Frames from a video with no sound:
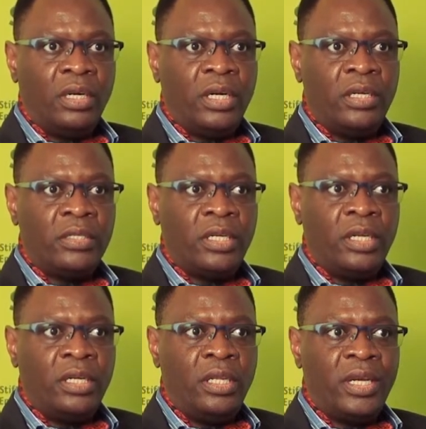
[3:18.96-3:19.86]
Uh,
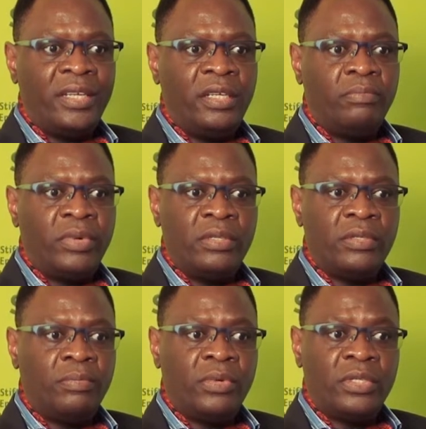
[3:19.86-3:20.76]
certainly the guiding
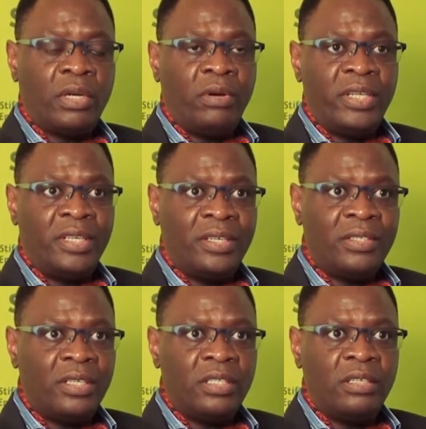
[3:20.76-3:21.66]
principles are quite
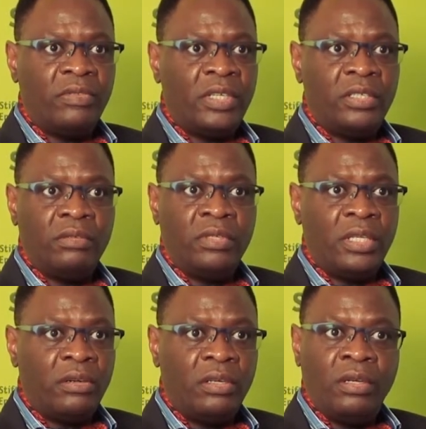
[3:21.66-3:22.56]
extensive. They deal with
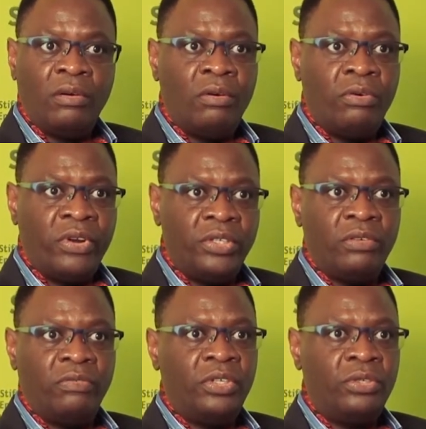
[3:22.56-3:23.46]
a, a, whole range
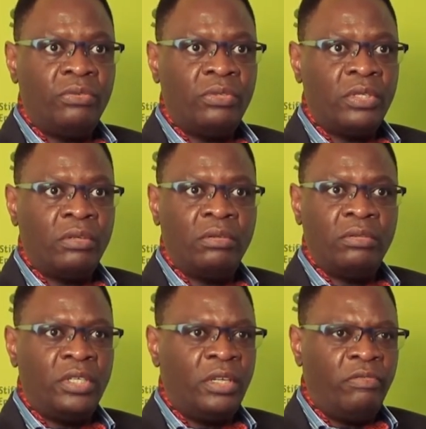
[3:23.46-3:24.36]
of issues,
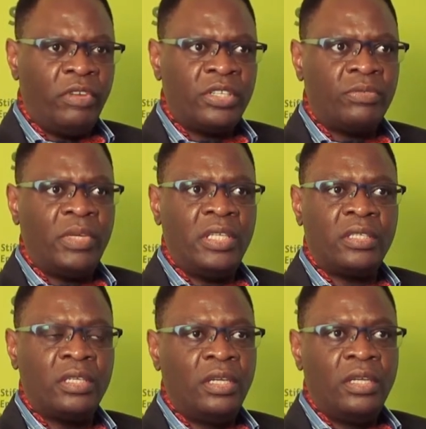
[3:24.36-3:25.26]
including
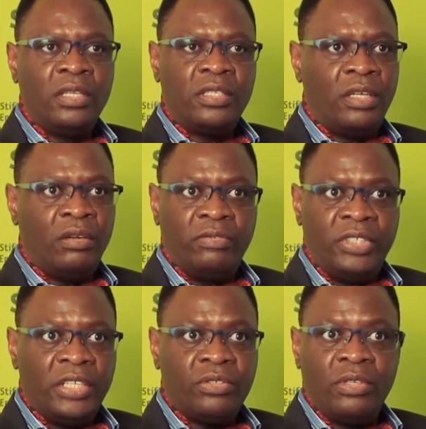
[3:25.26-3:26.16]
investments, sale of
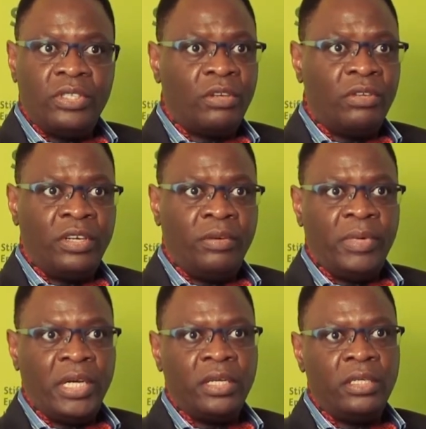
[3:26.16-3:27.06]
debts on secondary
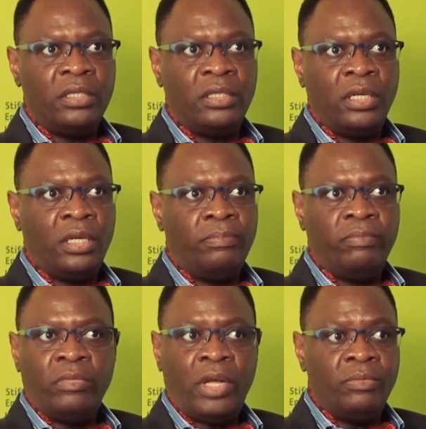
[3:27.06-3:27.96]
market.
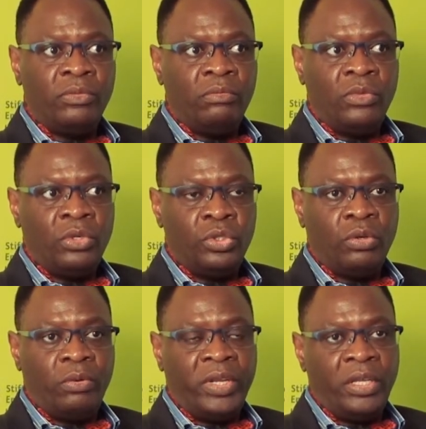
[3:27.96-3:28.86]
Um, I'm not
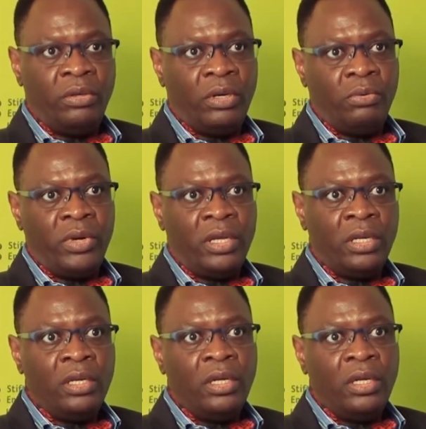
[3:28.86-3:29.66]
sure whether you're aware.